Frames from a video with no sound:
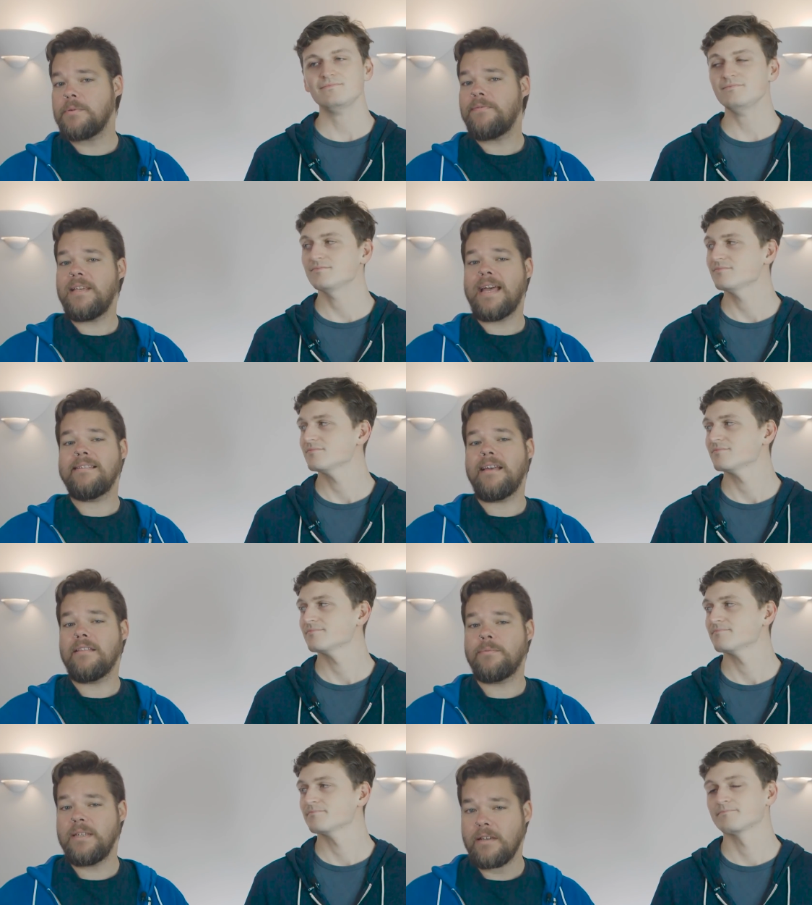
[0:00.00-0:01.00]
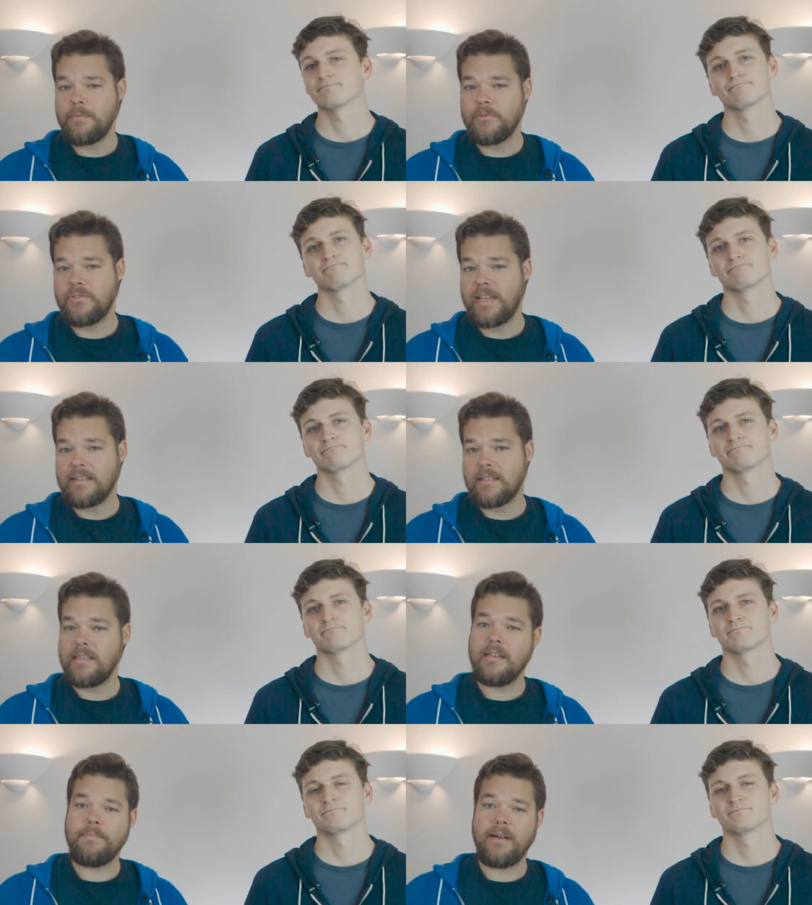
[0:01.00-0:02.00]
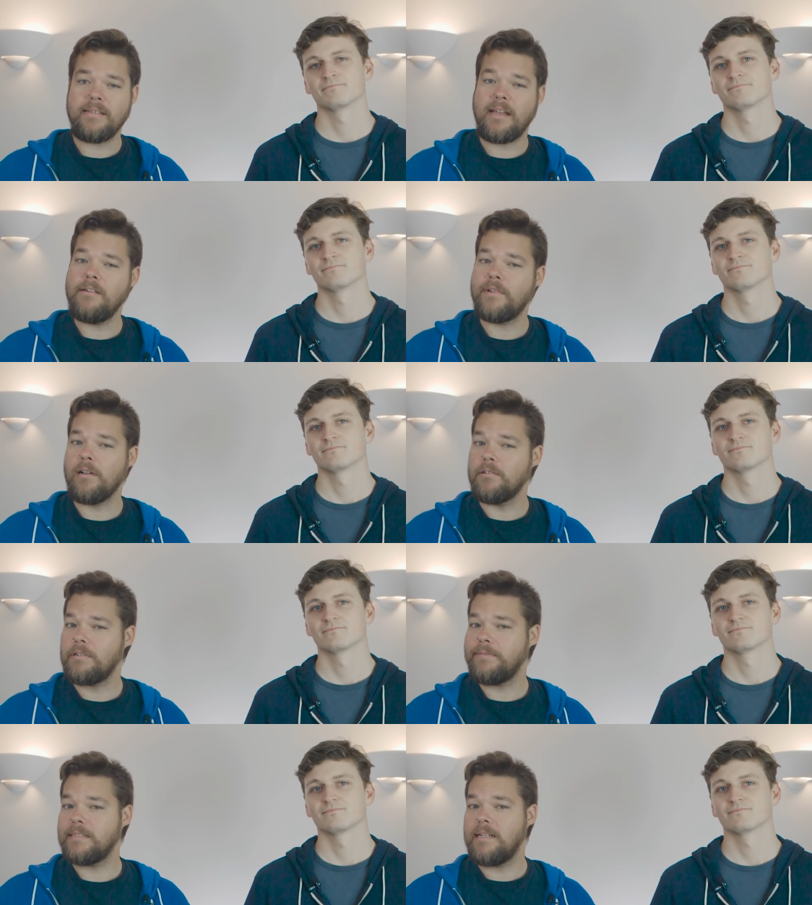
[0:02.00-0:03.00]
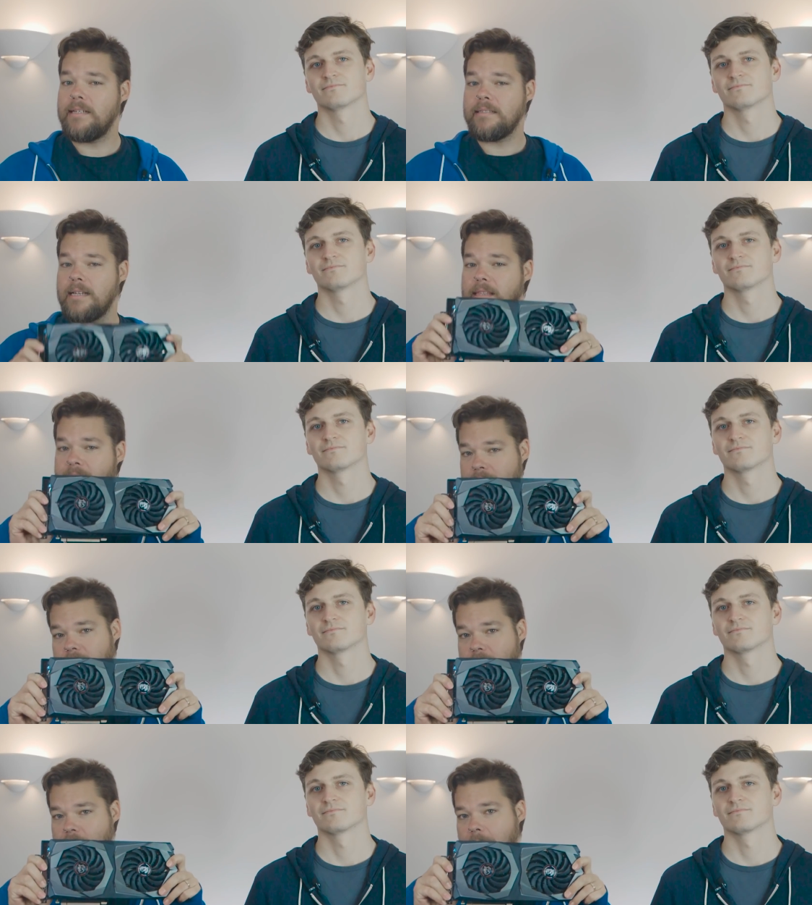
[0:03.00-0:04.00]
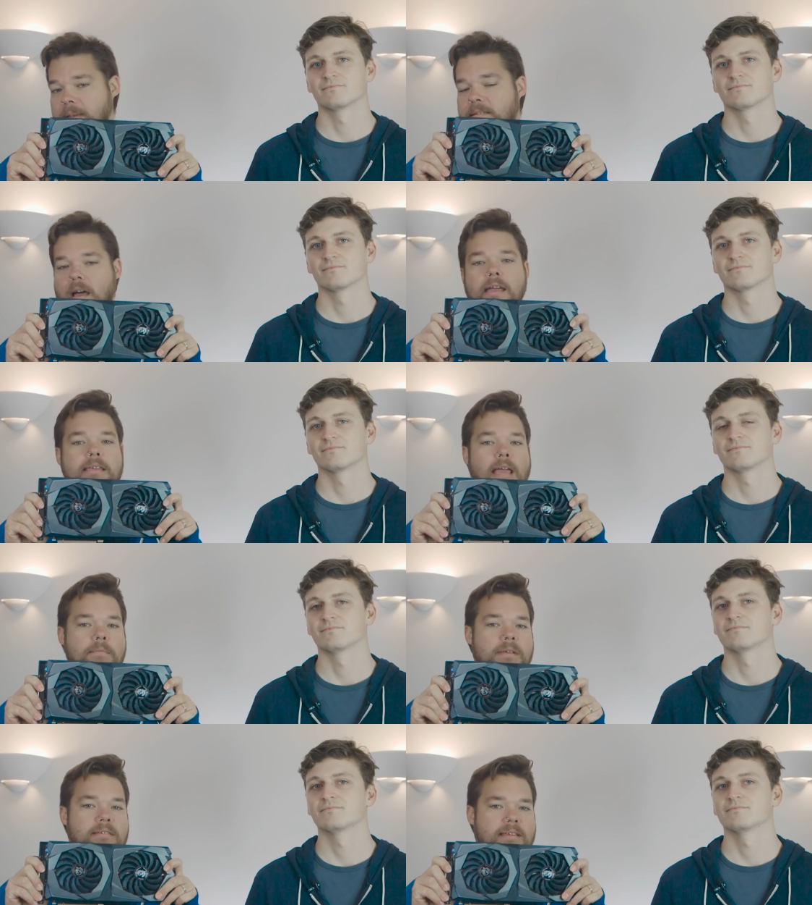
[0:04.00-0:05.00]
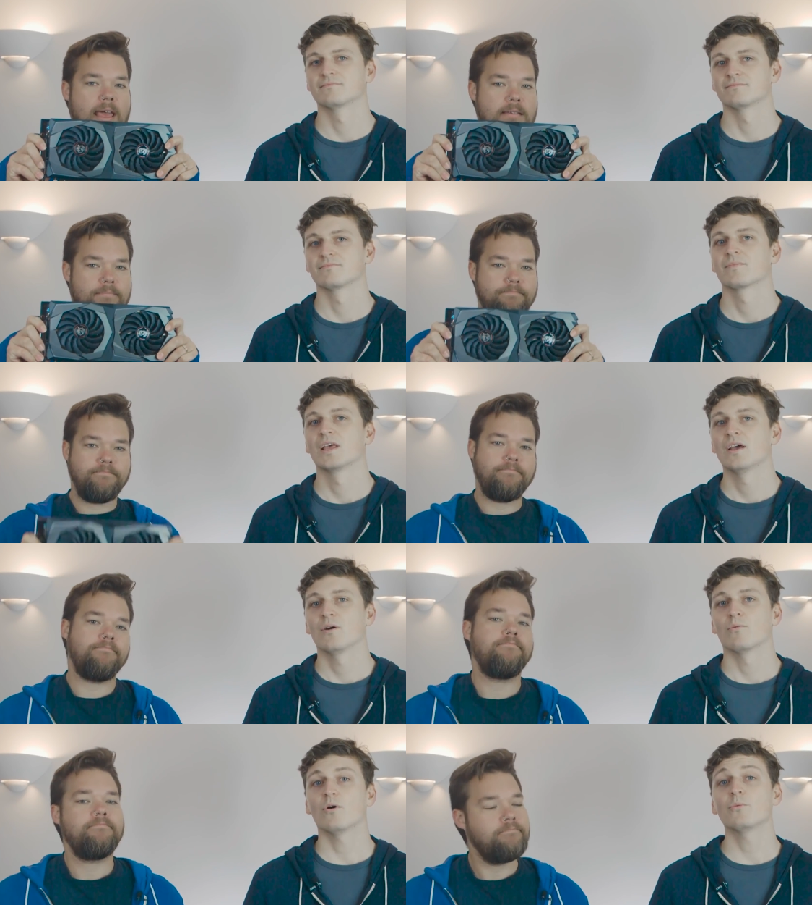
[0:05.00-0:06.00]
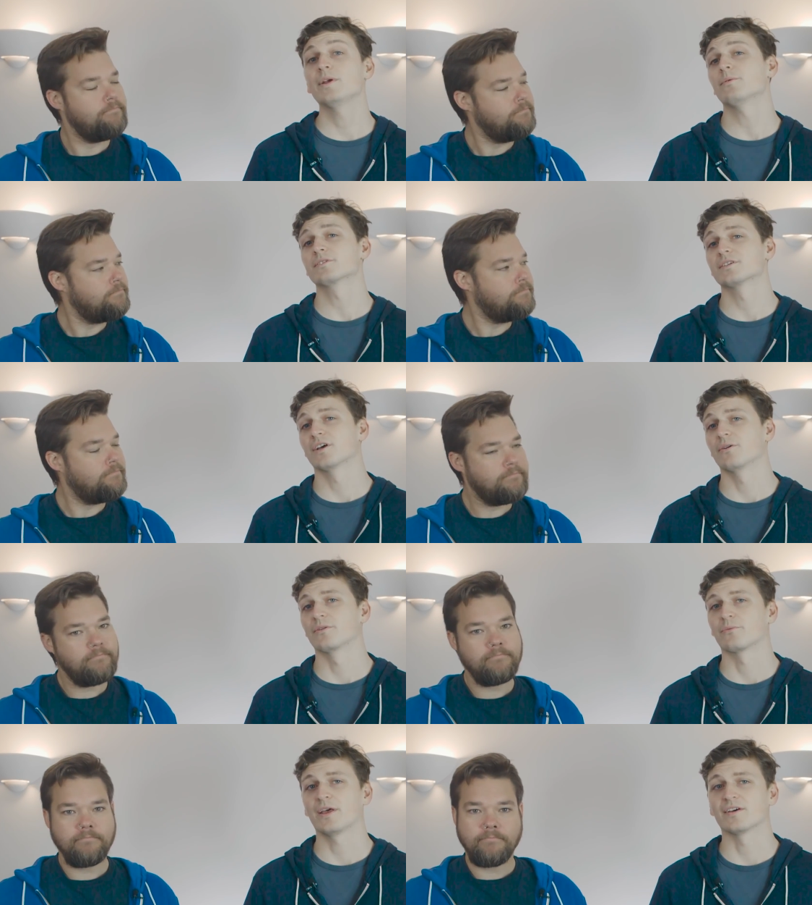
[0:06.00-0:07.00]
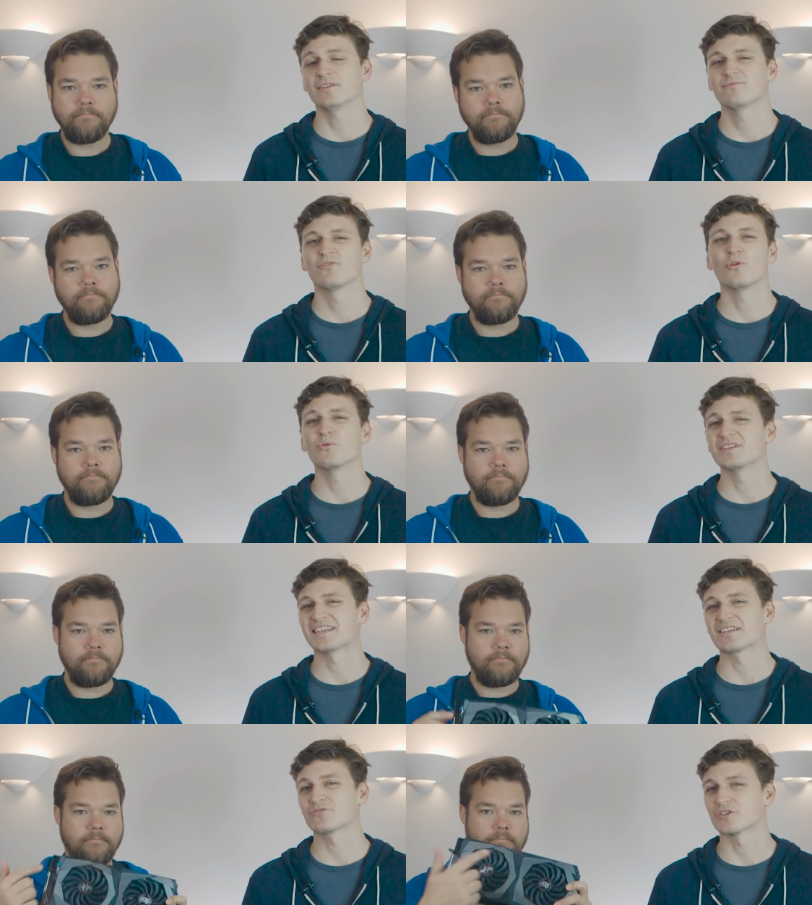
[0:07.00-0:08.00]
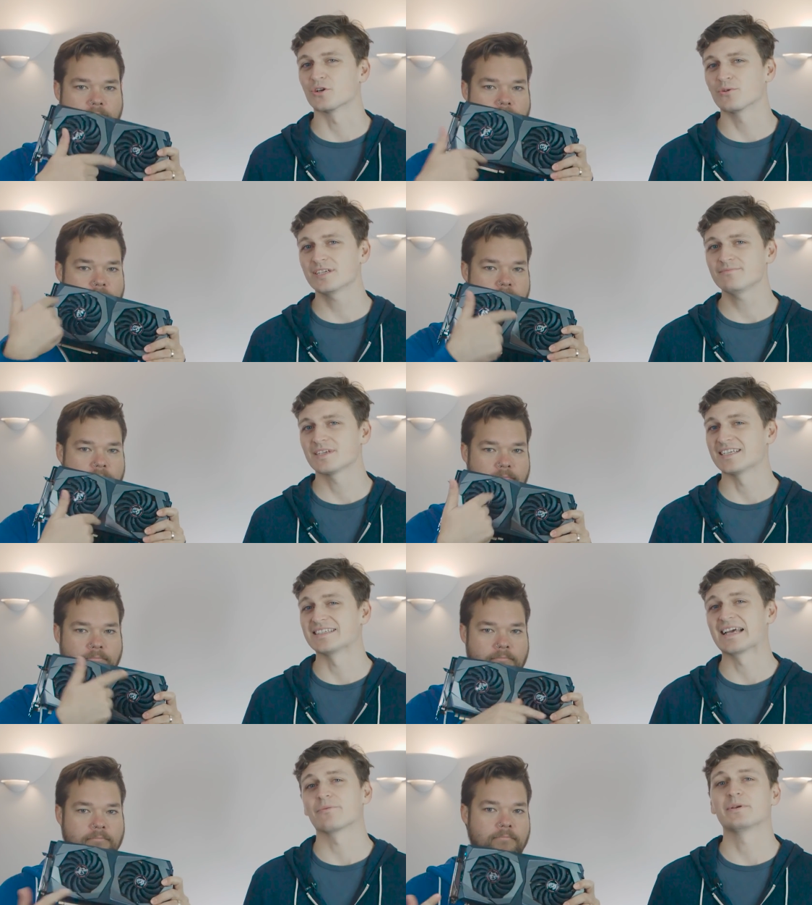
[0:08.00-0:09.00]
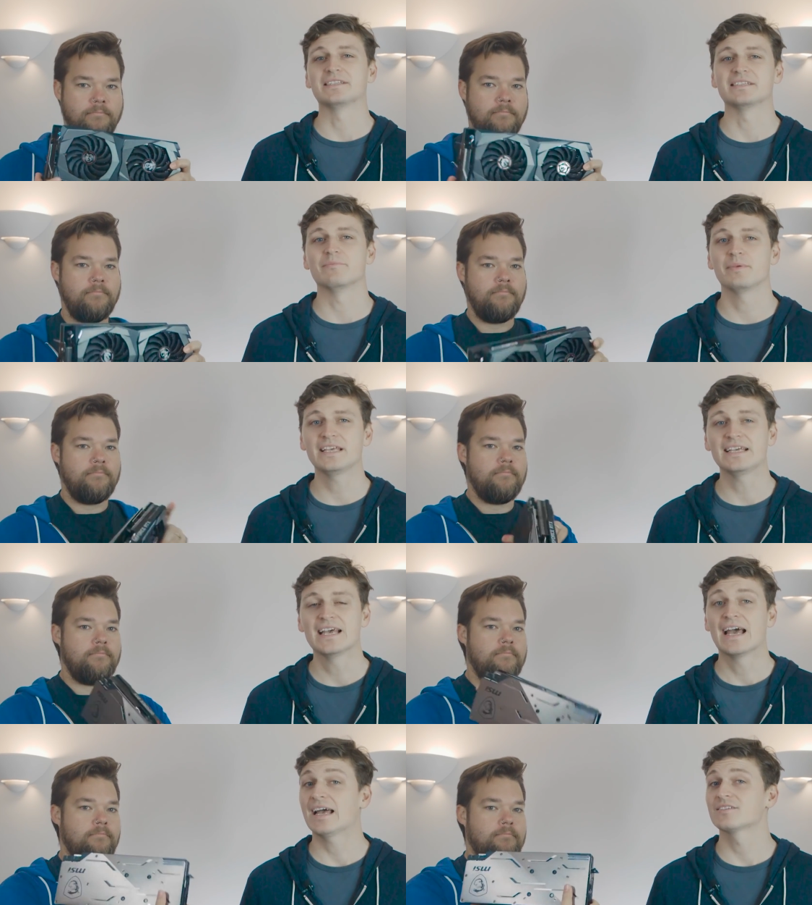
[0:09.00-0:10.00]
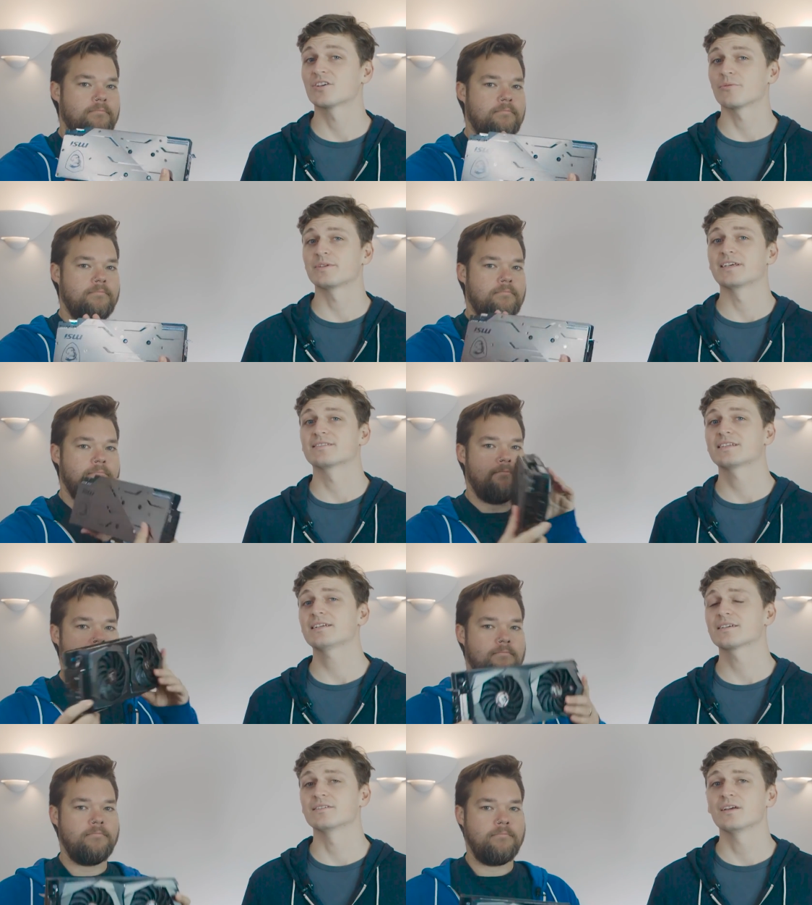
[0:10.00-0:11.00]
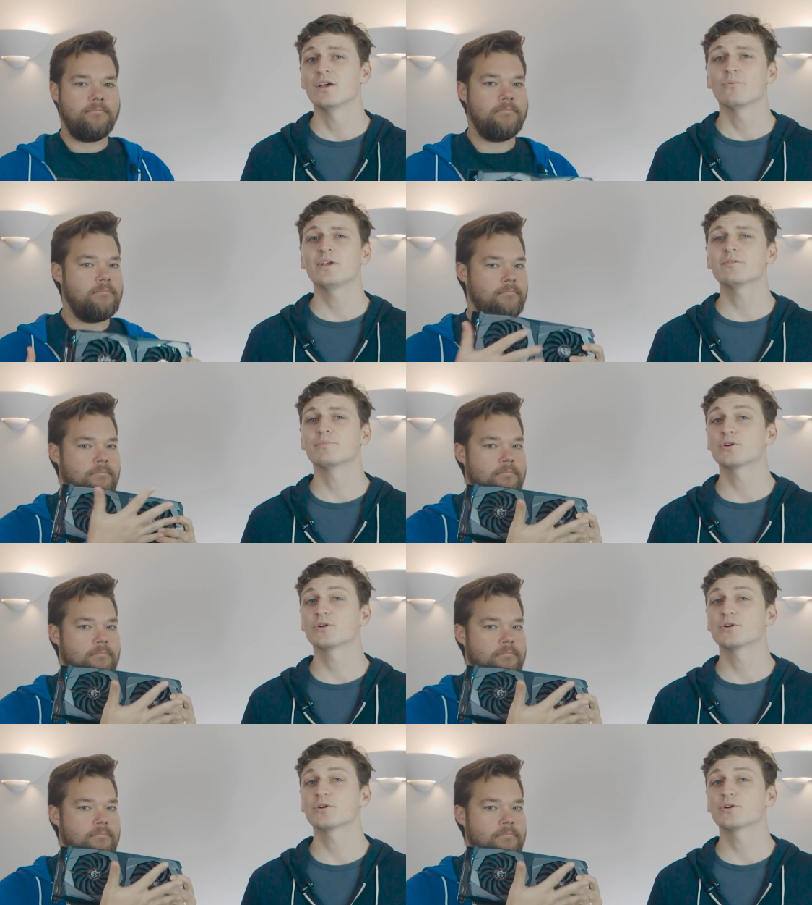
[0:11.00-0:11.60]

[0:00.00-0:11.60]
Speaker 1: swiftly heads out of the window once you get to third-party overclocked graphics cards like this, the MSI Gaming Z.
Speaker 2: What we want to know is whether, for all its extra cooling, kitted out PCB, and top tier silicon, we can